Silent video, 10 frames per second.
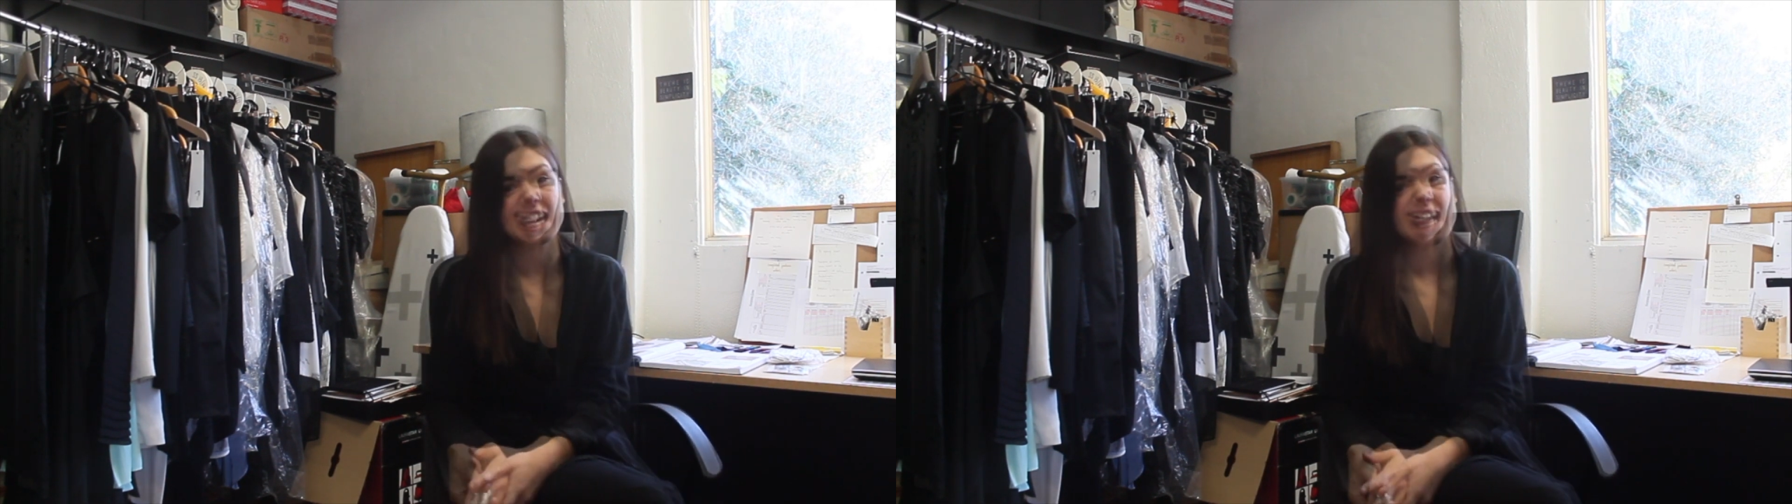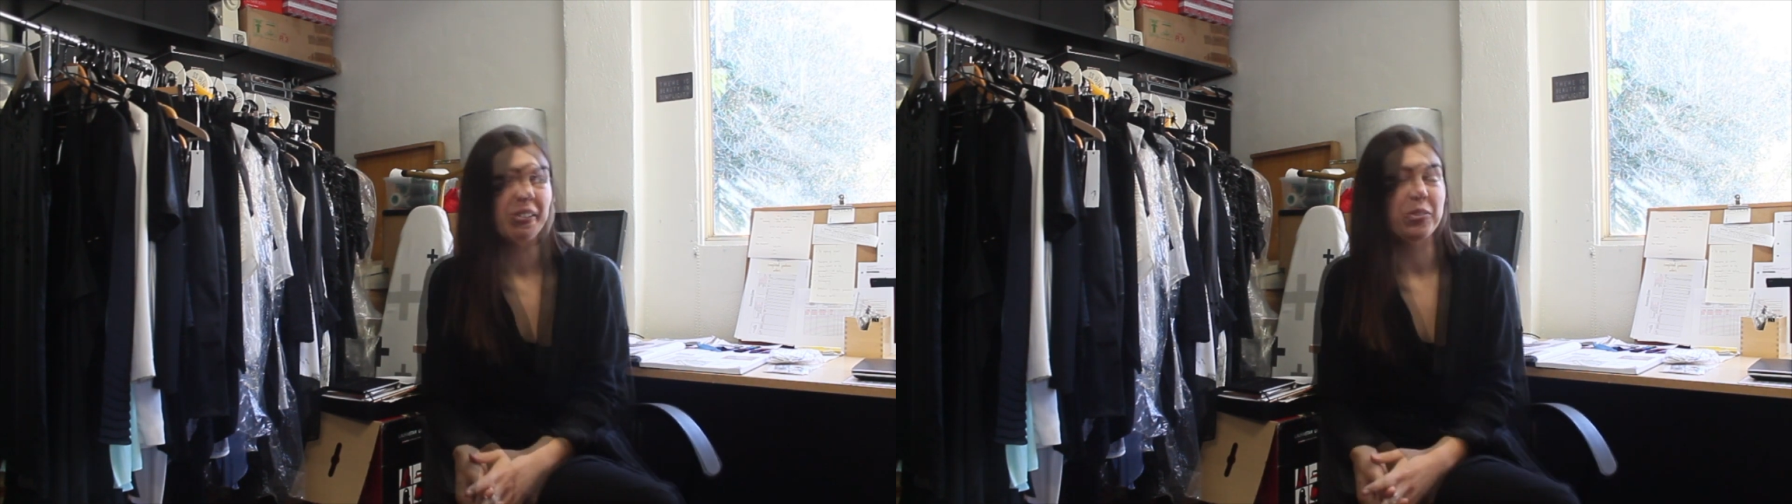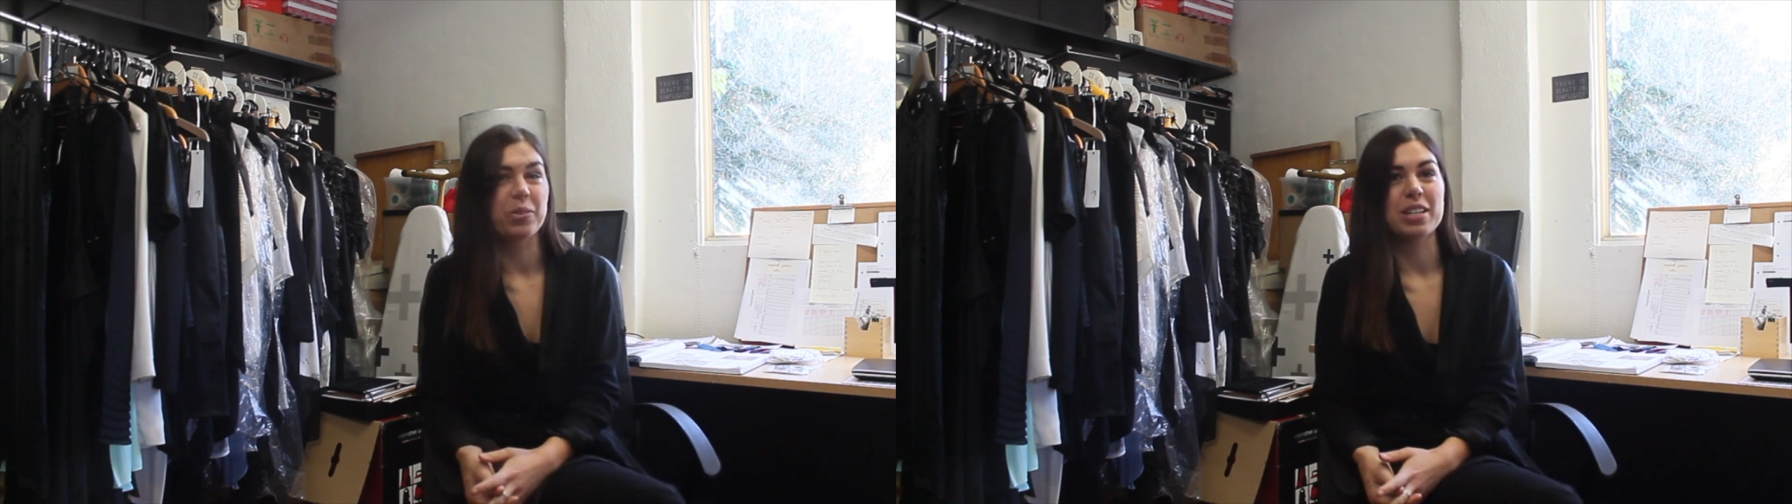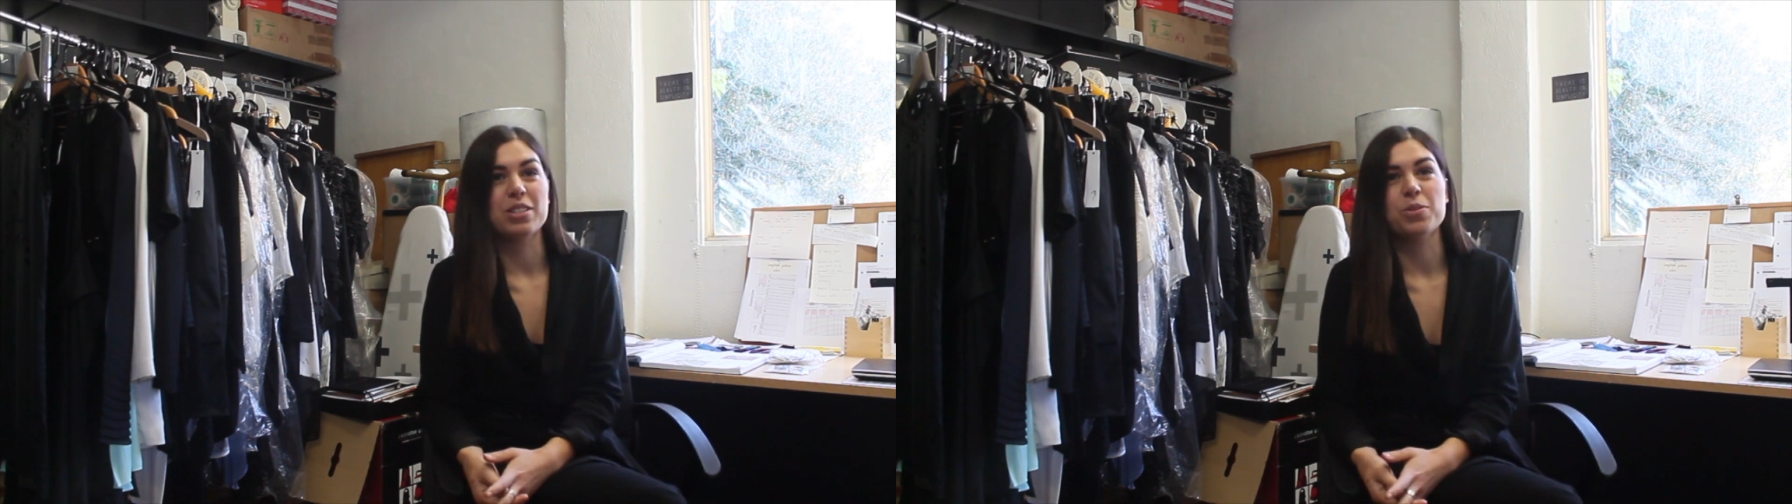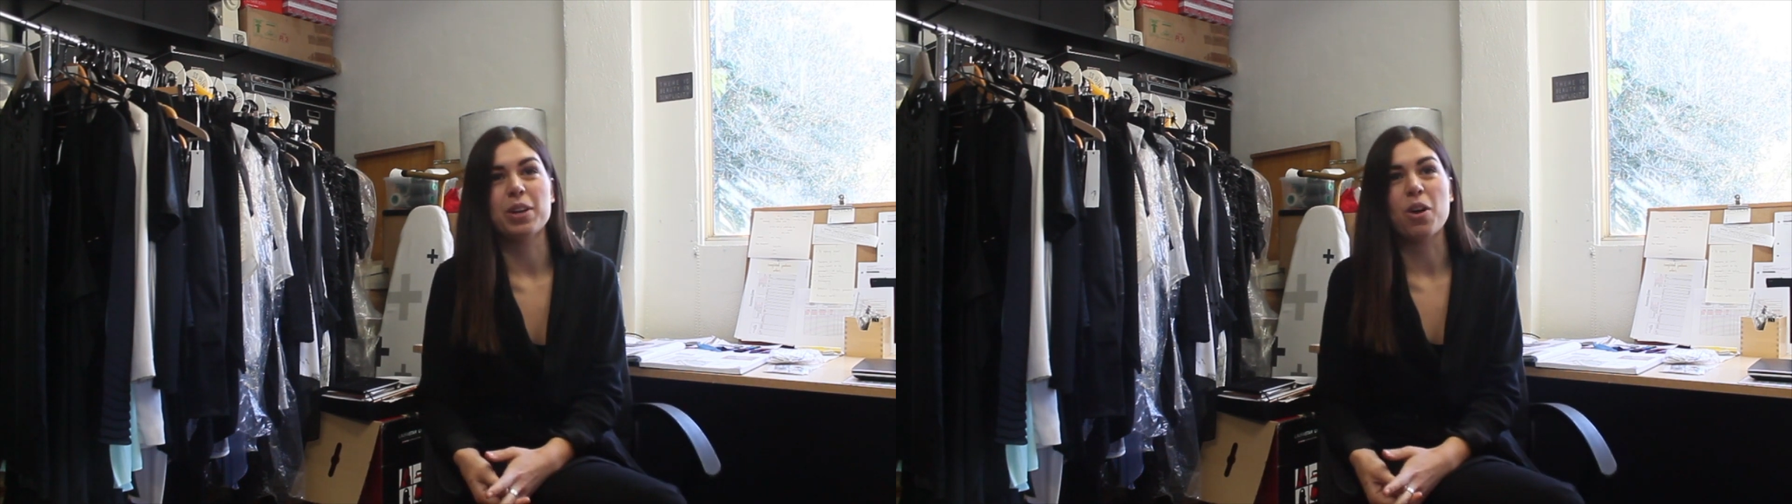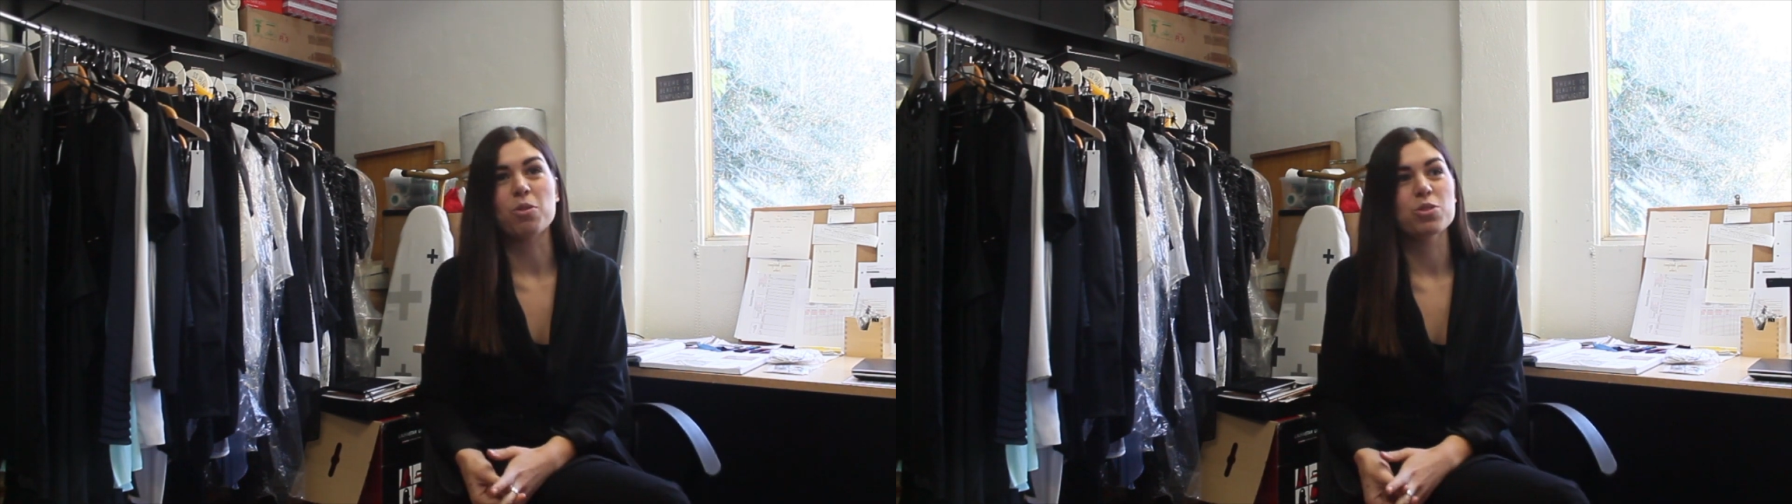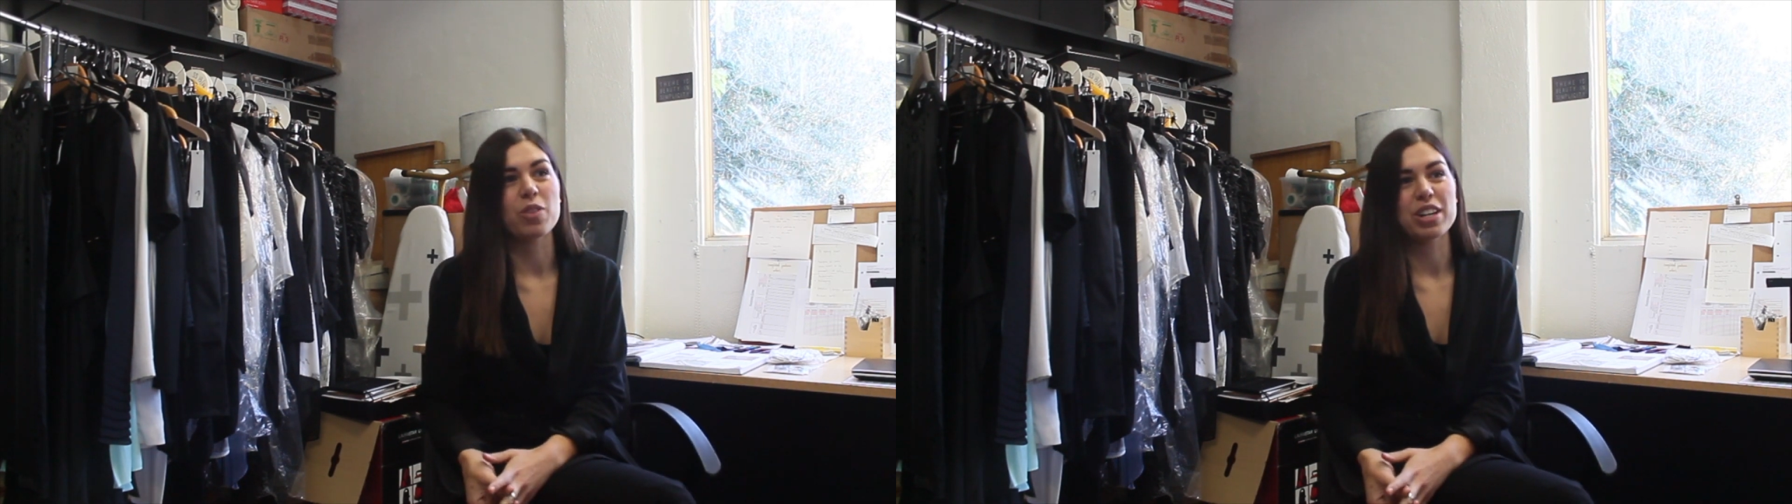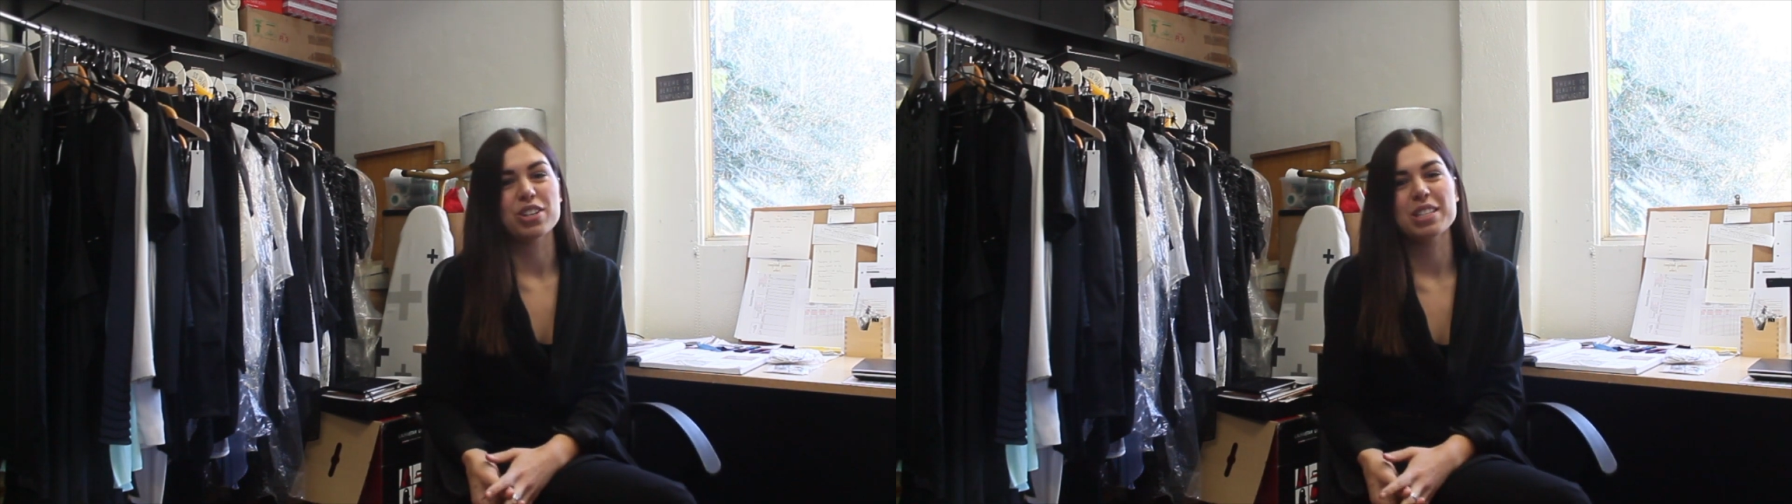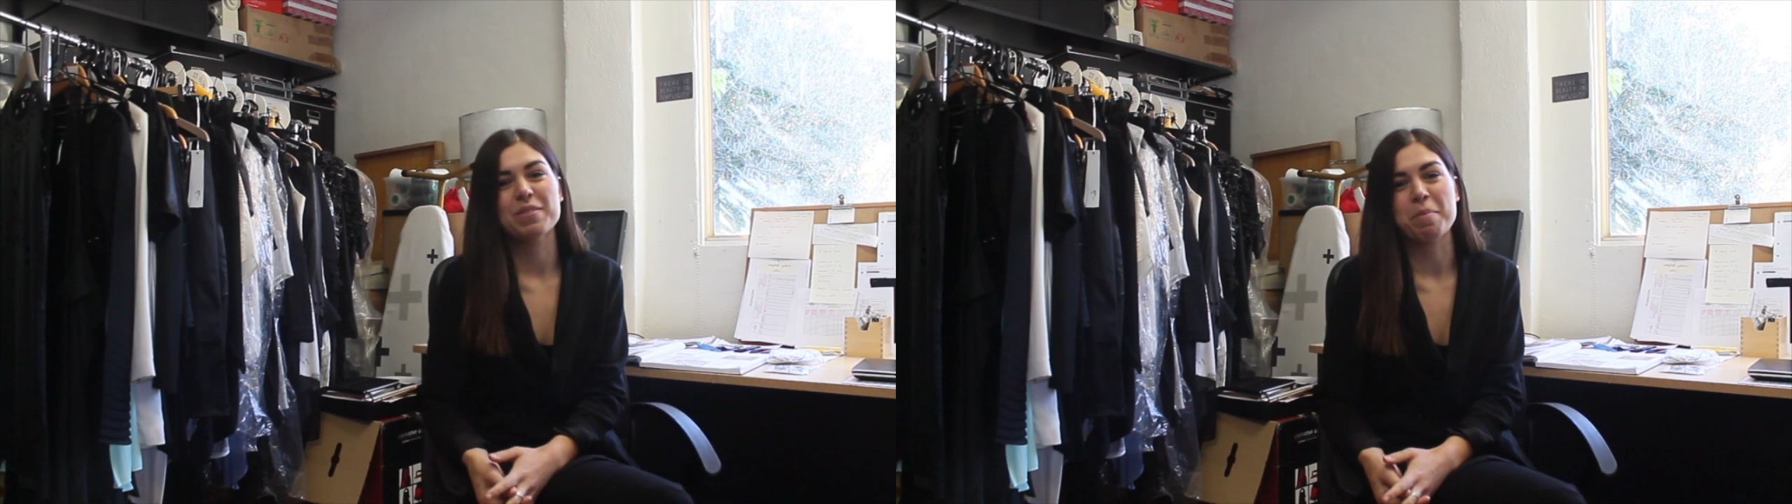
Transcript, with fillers: They were always doing alterations